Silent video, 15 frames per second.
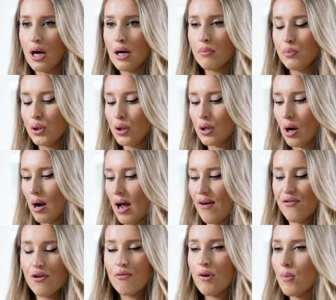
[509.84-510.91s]
up. You don't
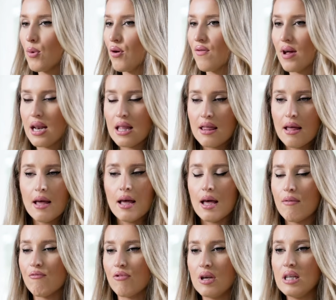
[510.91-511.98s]
have to remove anything
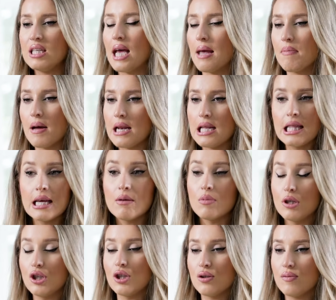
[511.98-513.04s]
and retape anything,
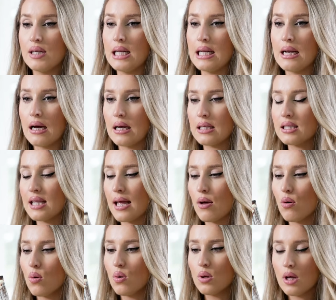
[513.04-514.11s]
which is really nice. They
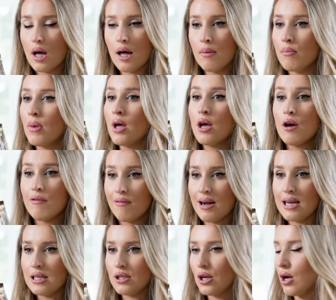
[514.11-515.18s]
all come
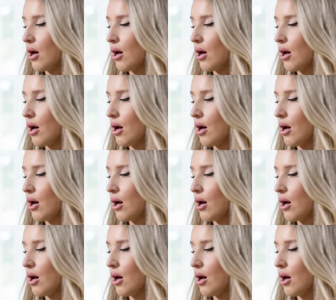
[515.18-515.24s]
ready to